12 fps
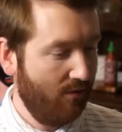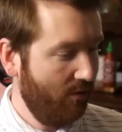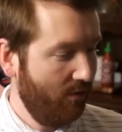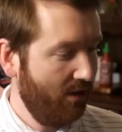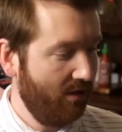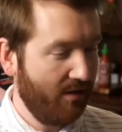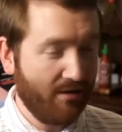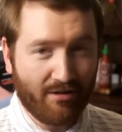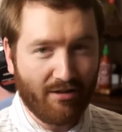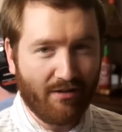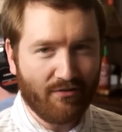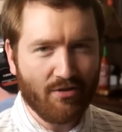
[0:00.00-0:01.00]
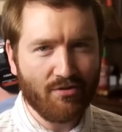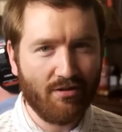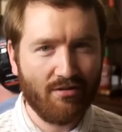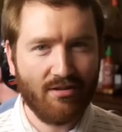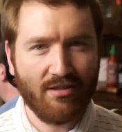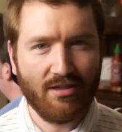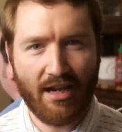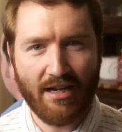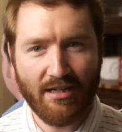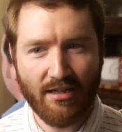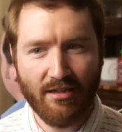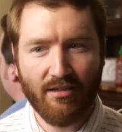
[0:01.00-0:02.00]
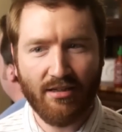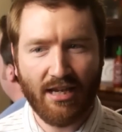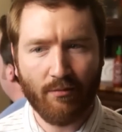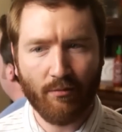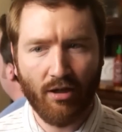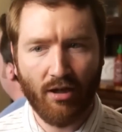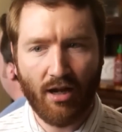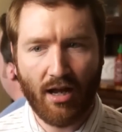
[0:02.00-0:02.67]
Well, you'll have to use a tiny camera.